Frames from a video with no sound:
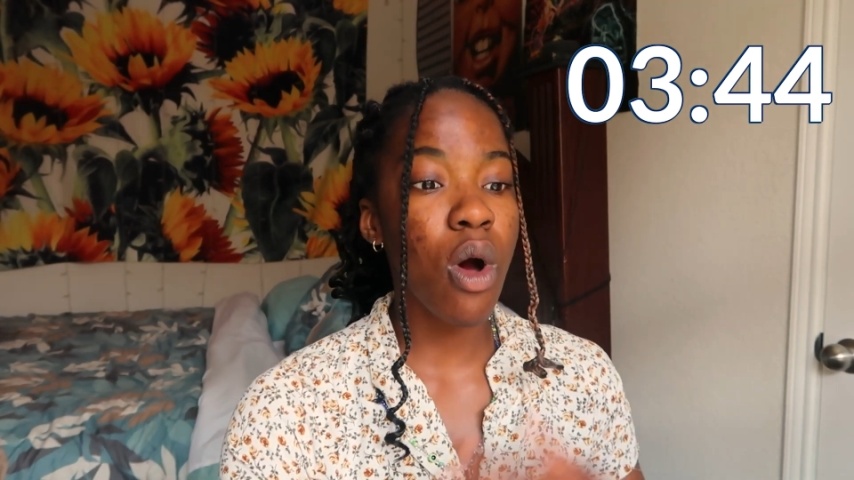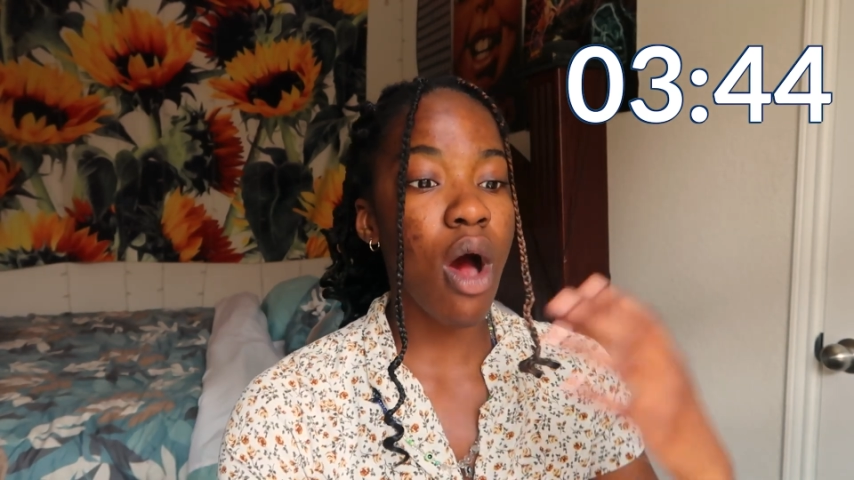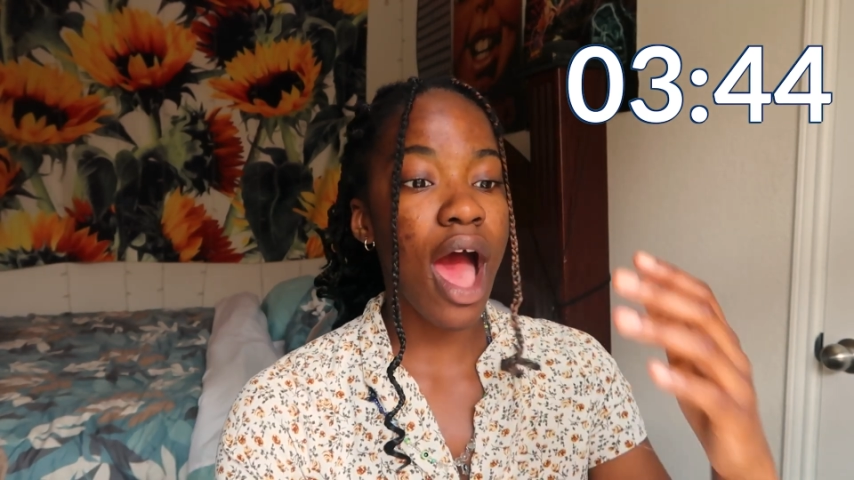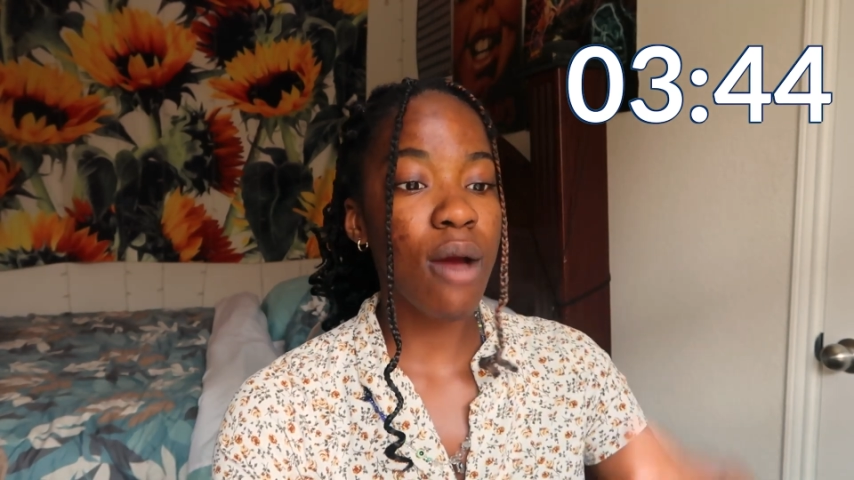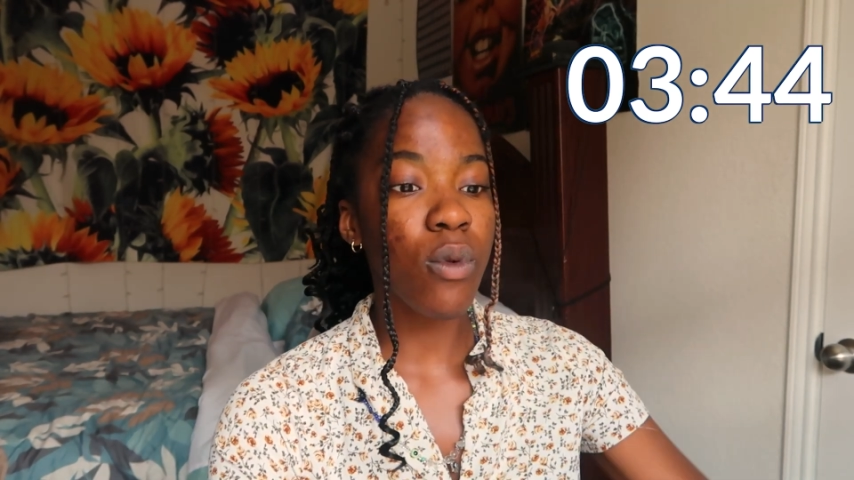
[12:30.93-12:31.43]

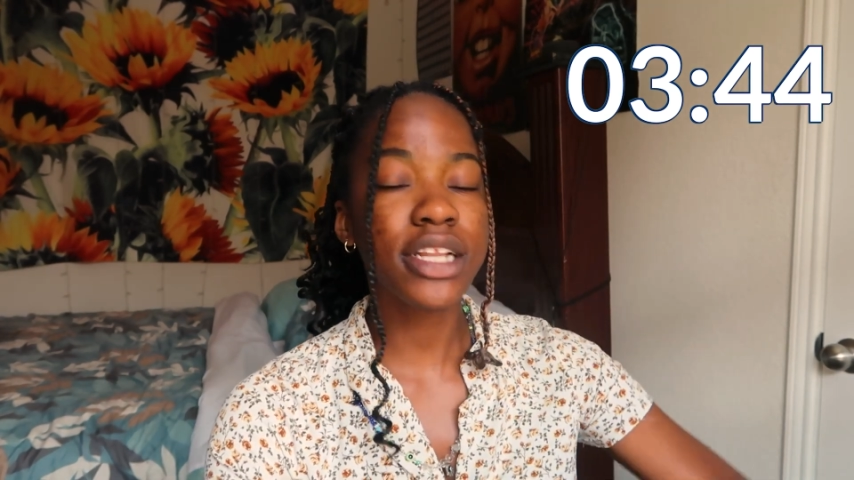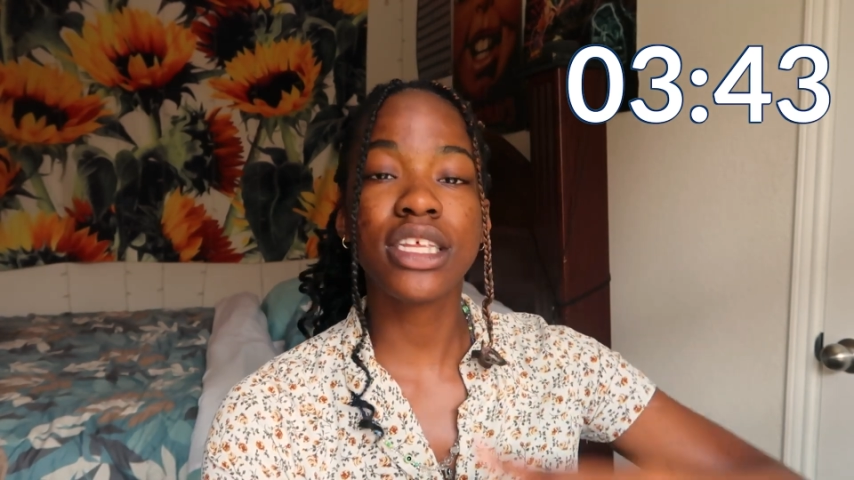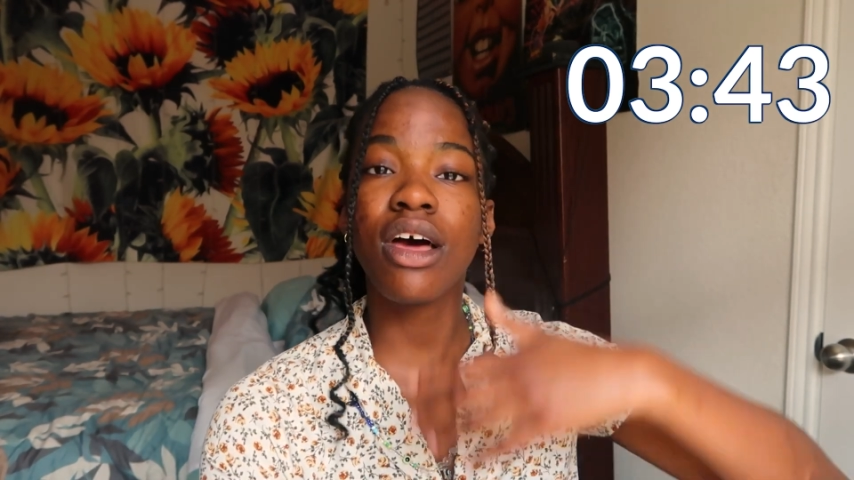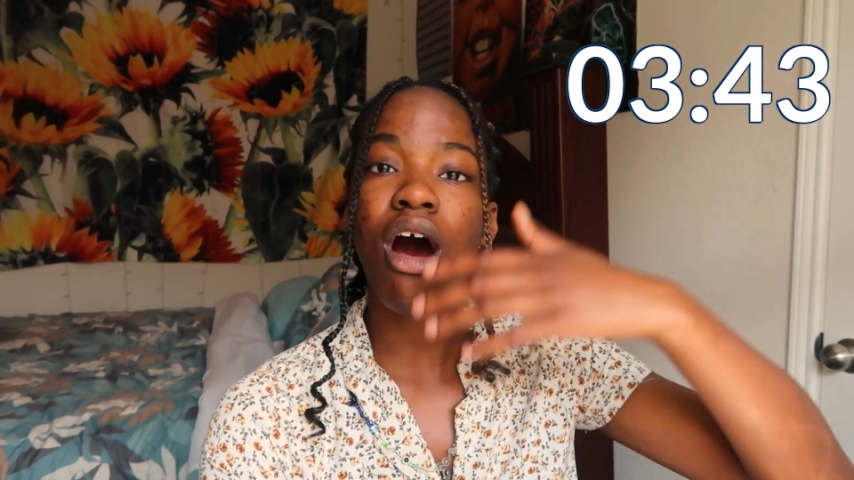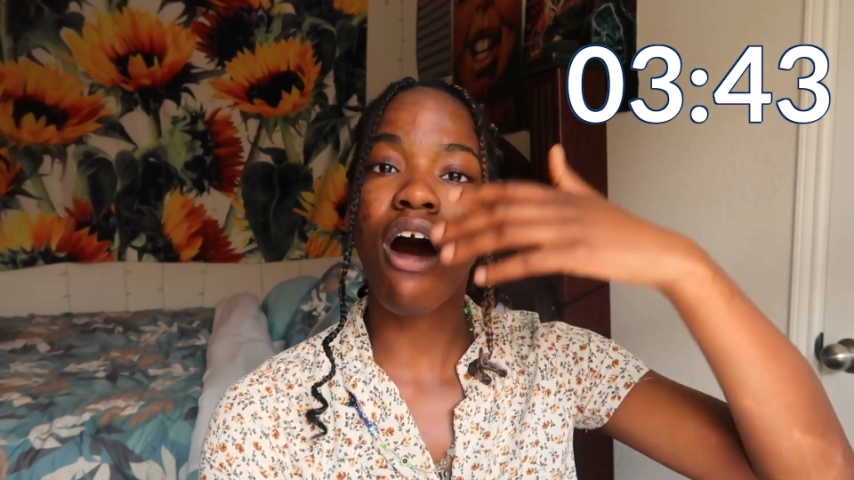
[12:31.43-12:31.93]
Well, I went
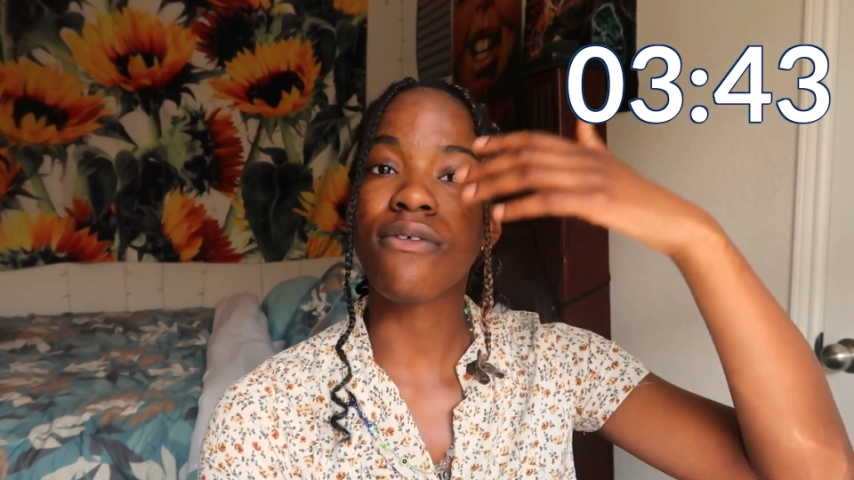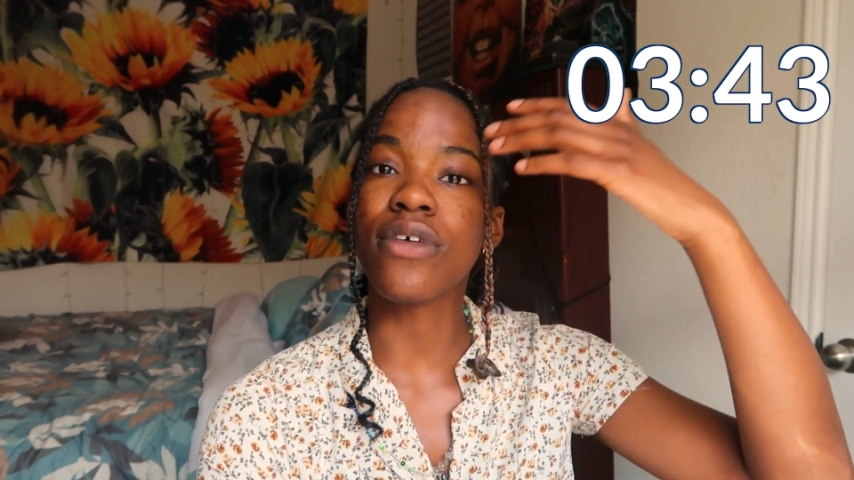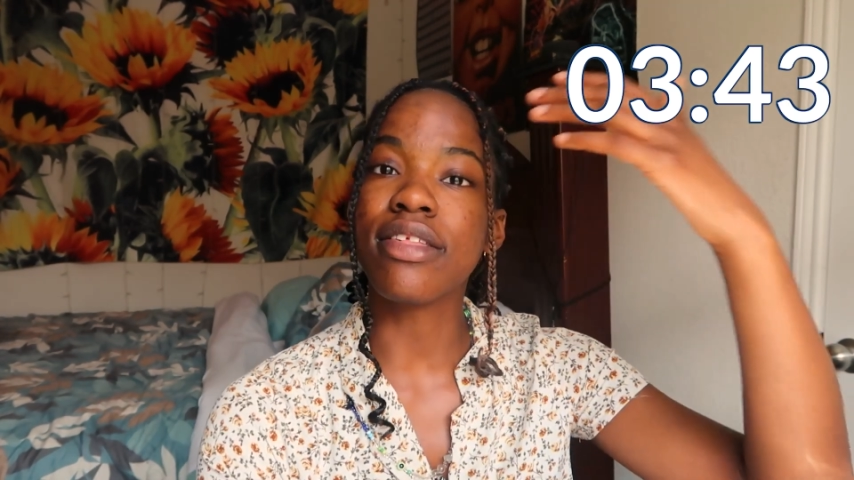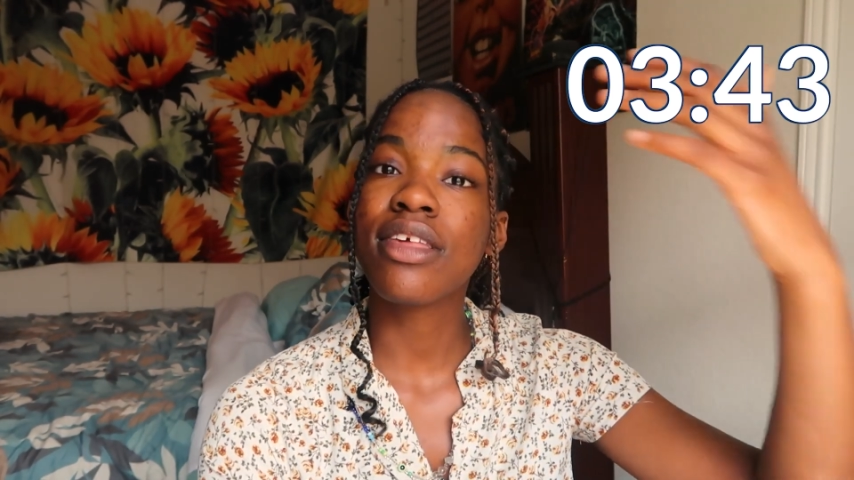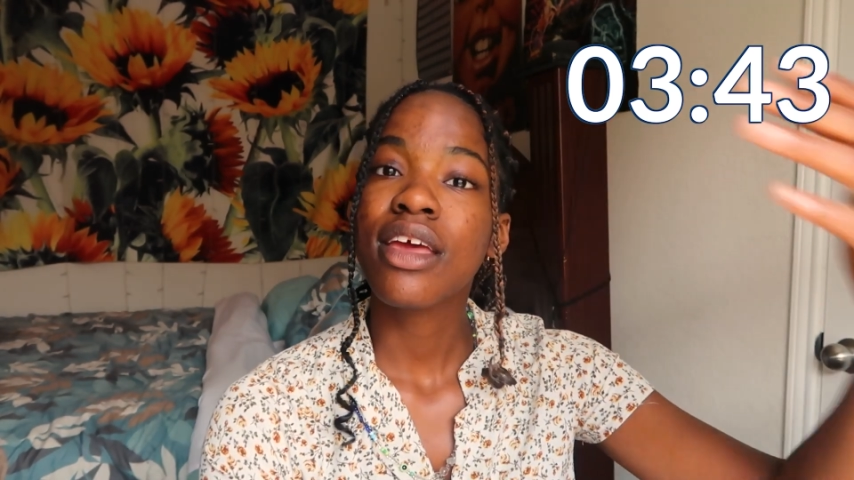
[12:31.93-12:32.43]
to the
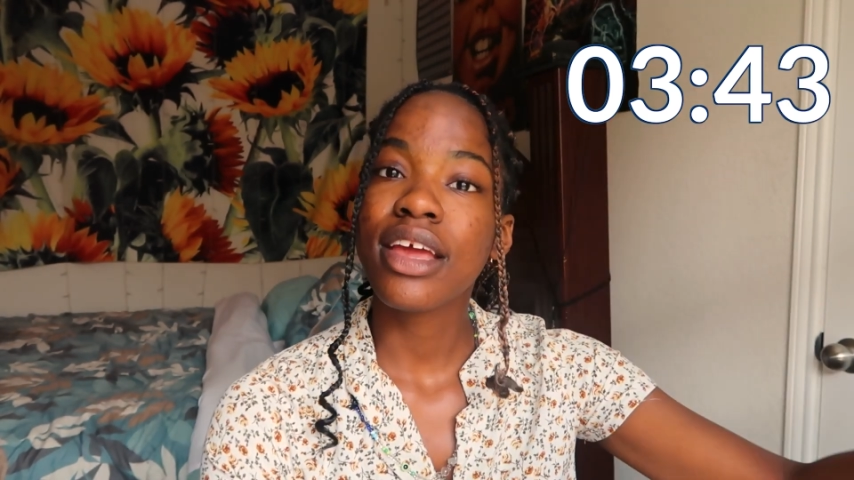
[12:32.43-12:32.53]
office,